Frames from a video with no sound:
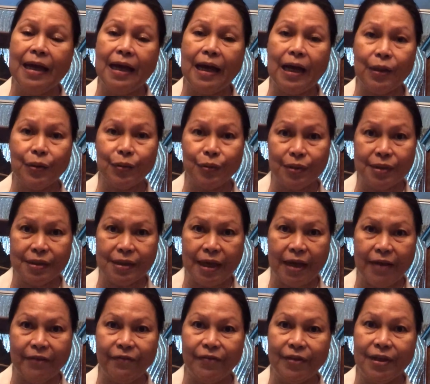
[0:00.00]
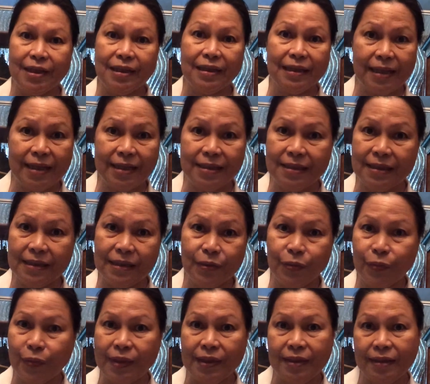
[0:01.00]
I could save at least
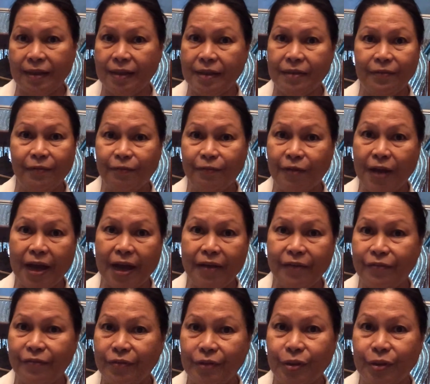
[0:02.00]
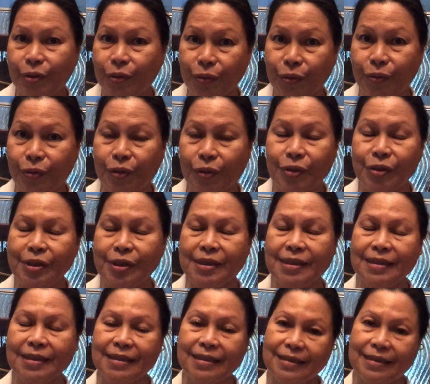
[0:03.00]
25 euros.